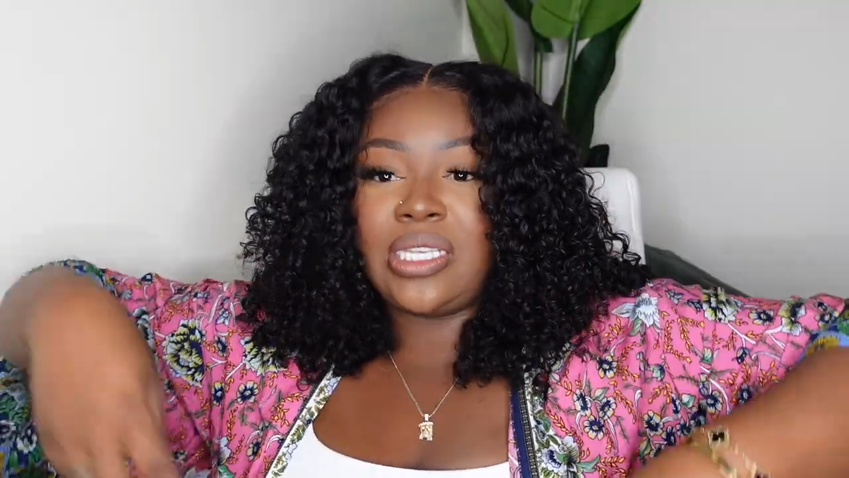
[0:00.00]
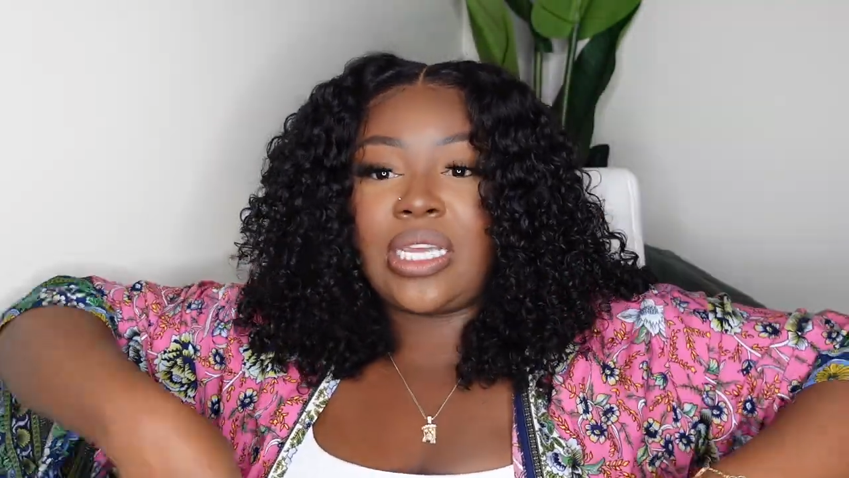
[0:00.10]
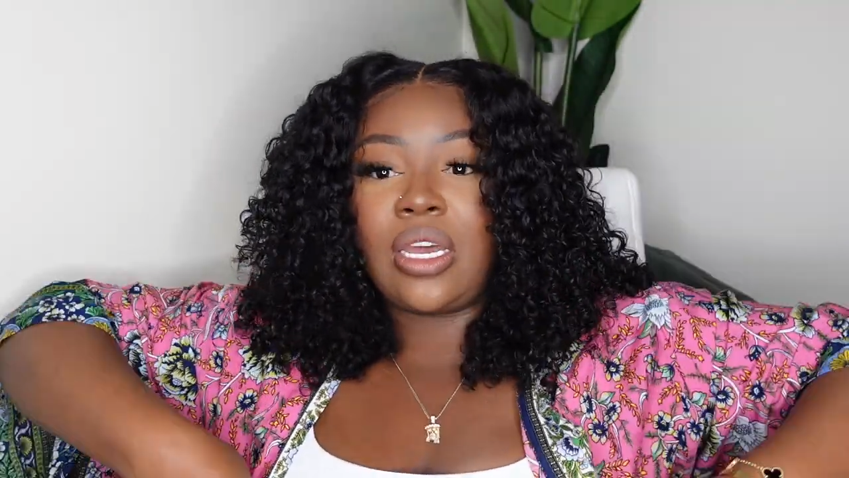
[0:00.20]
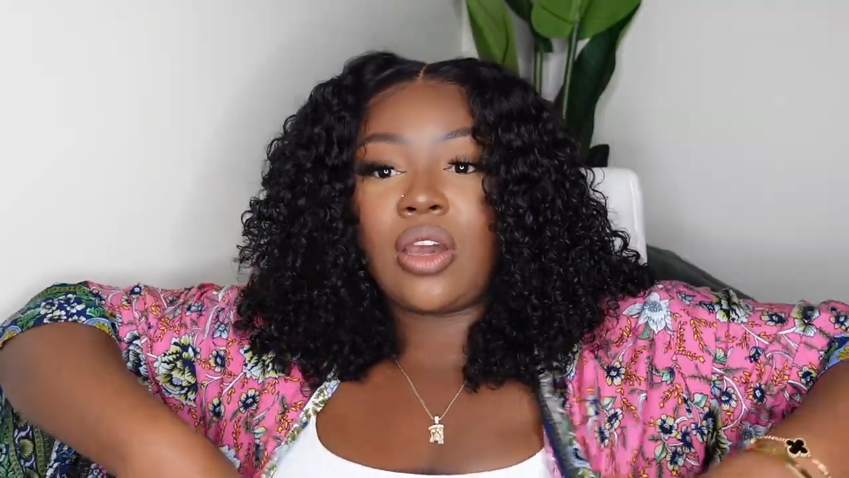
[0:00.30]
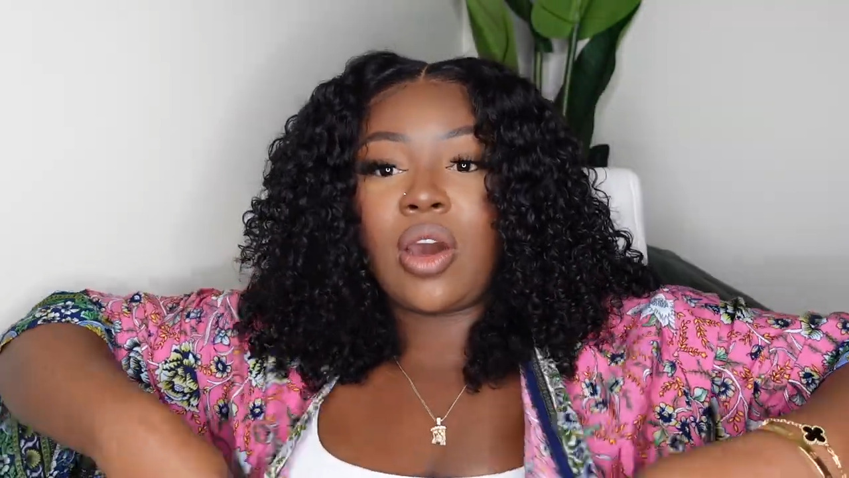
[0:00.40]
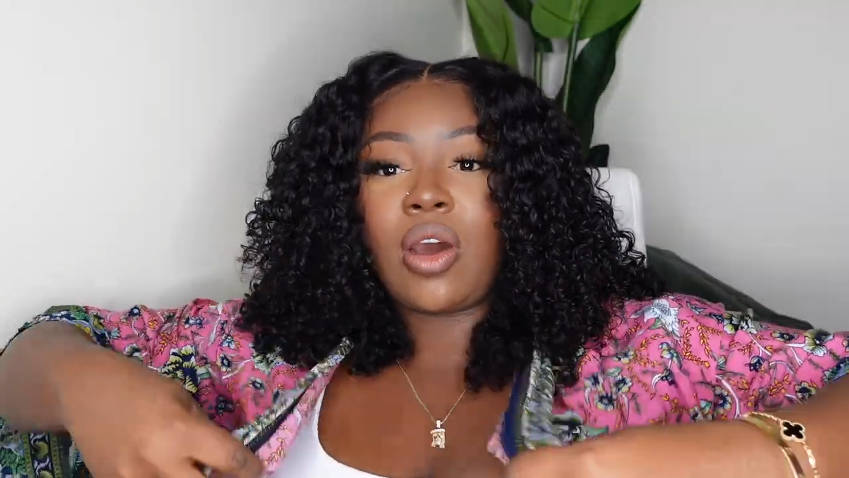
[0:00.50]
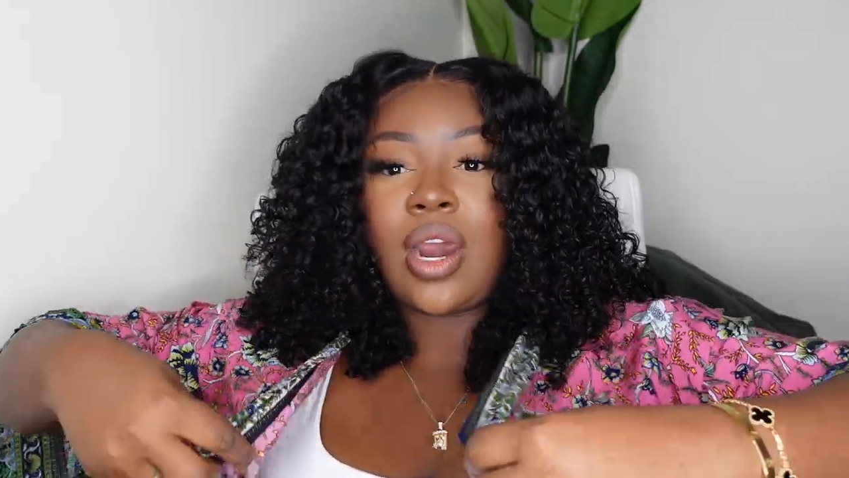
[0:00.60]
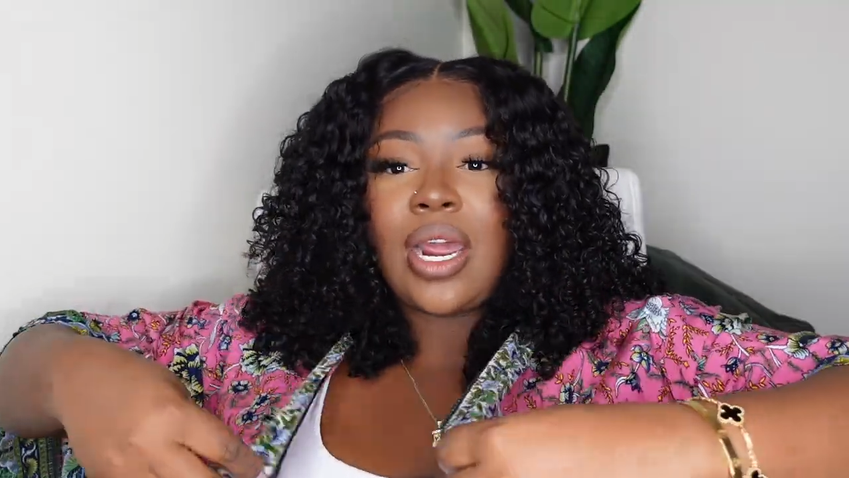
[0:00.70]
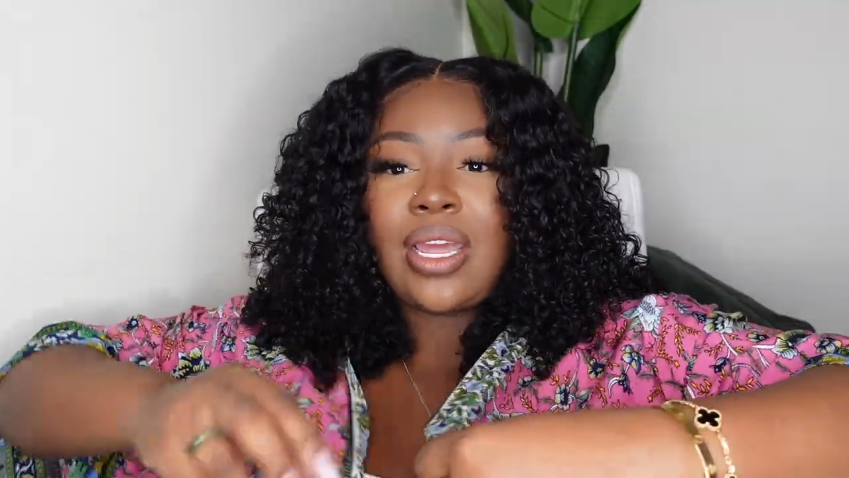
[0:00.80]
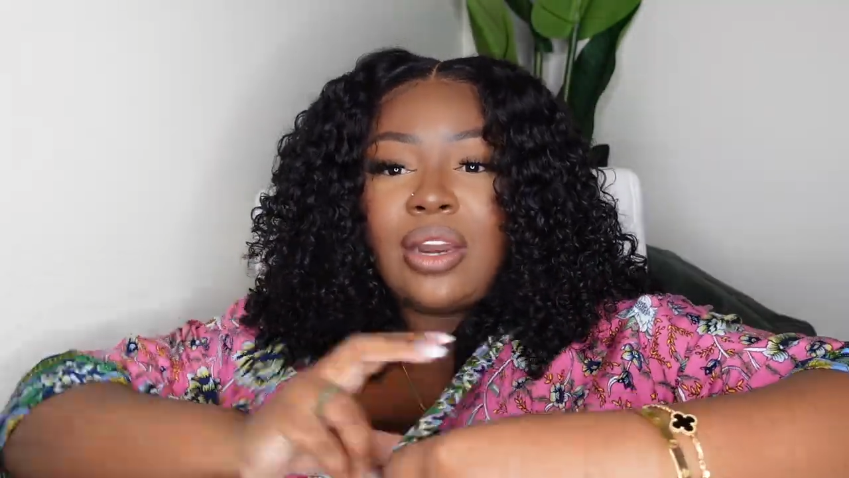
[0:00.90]
it's like a
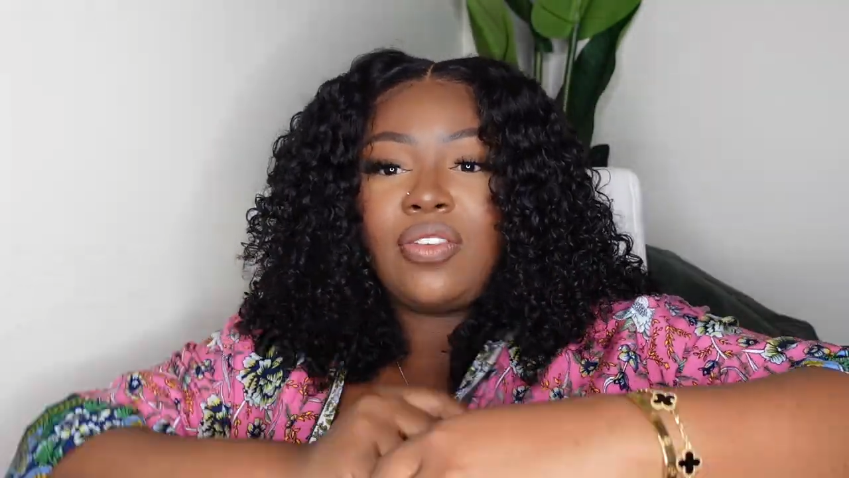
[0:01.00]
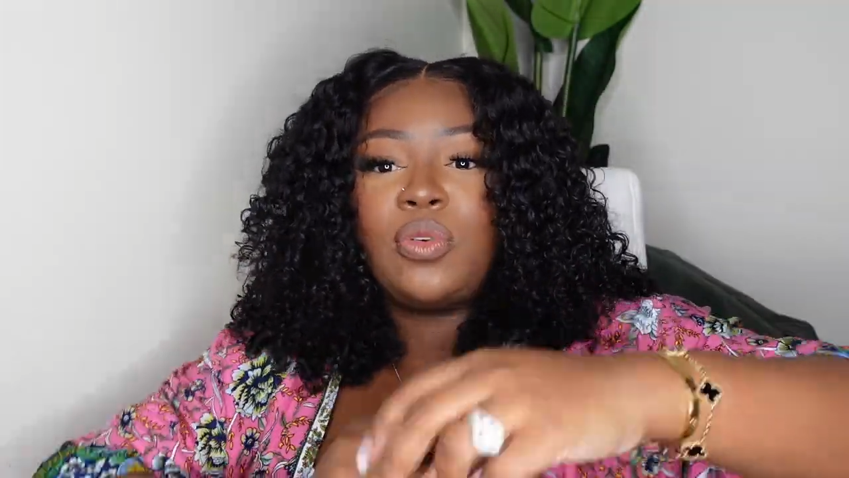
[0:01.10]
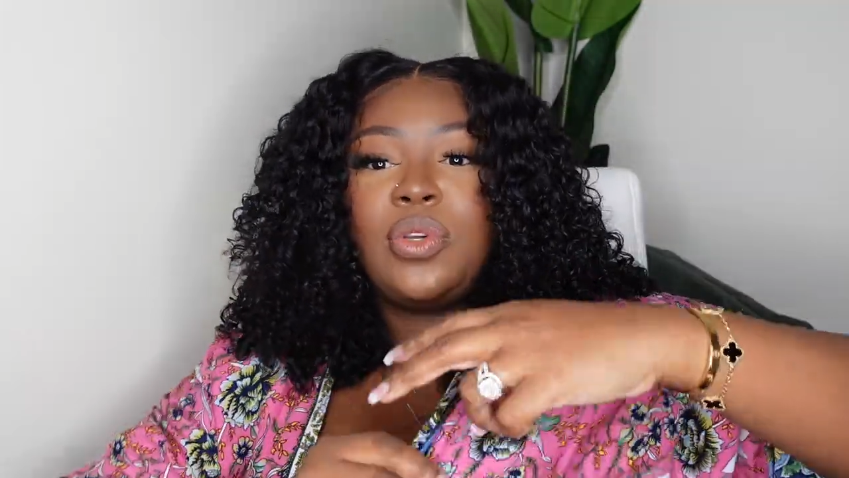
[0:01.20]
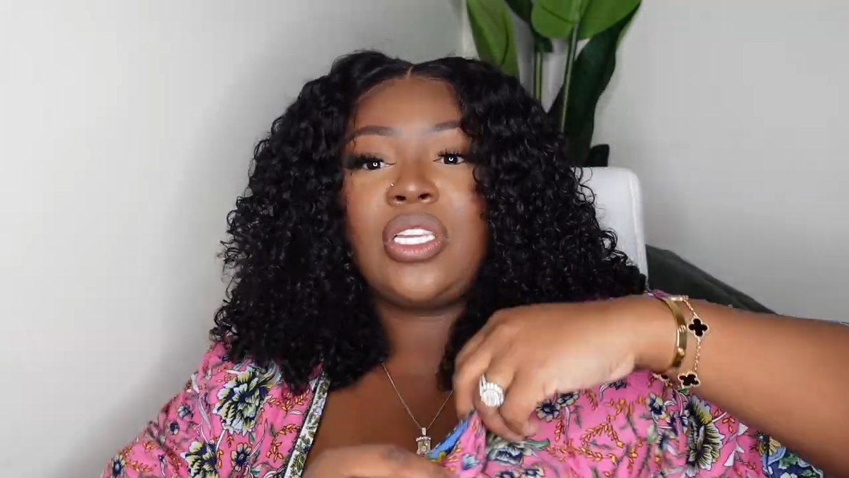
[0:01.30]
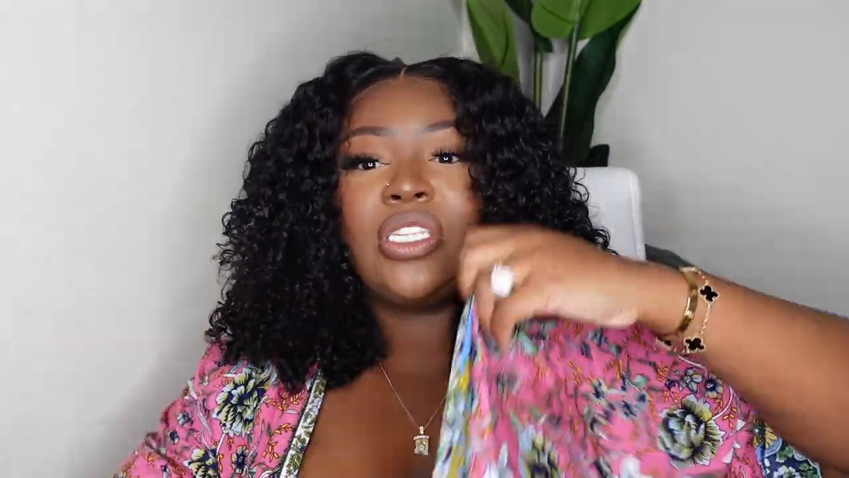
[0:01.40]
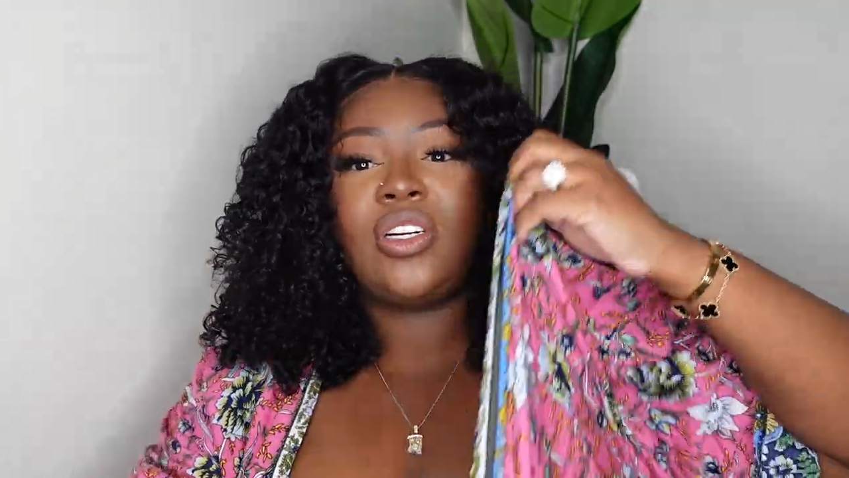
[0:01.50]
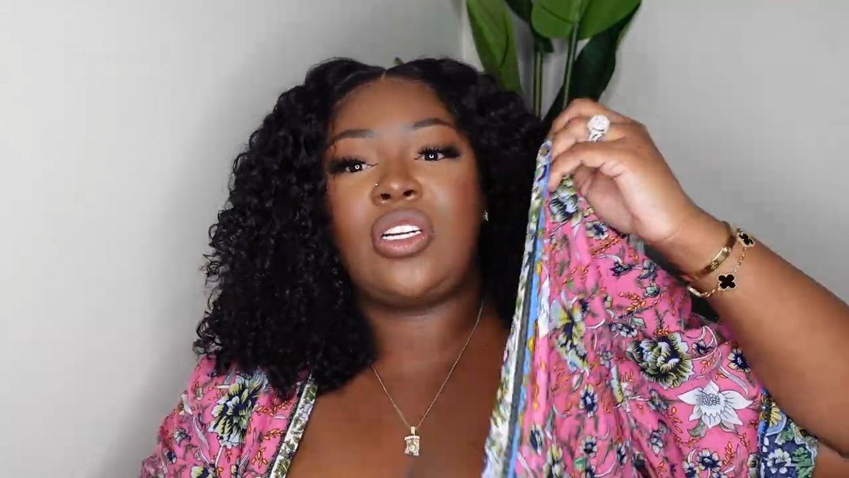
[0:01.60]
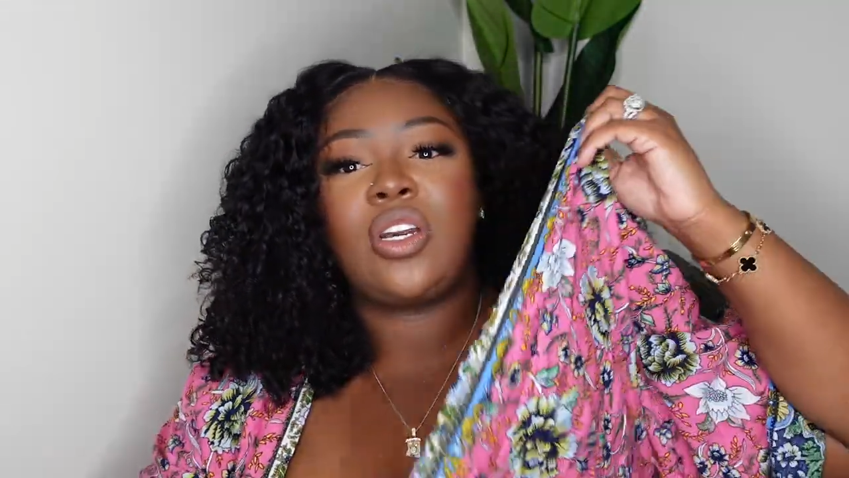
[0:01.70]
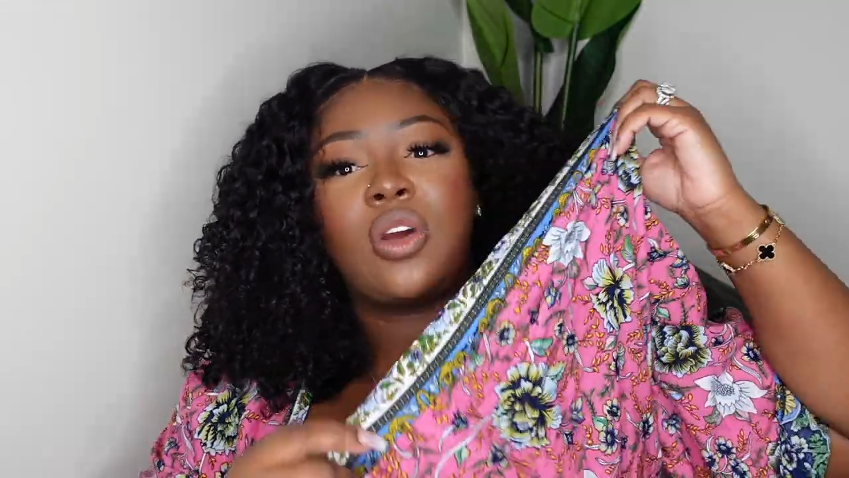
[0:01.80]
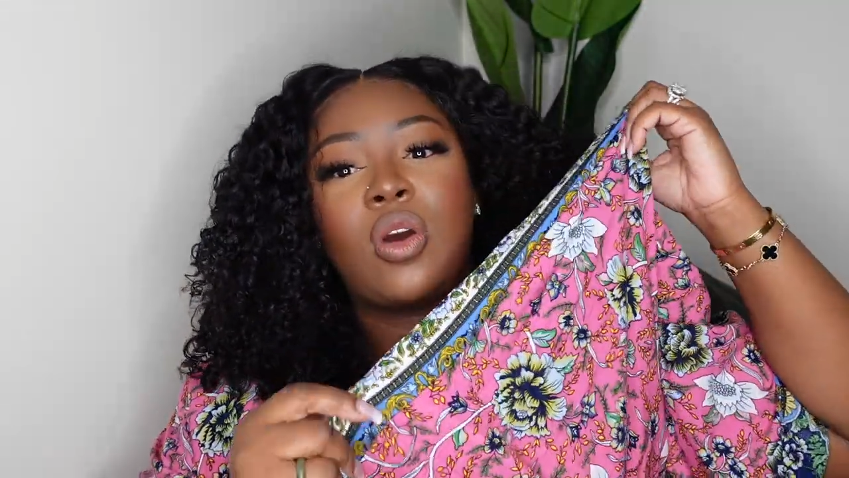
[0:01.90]
card, I don't know if you would consider it a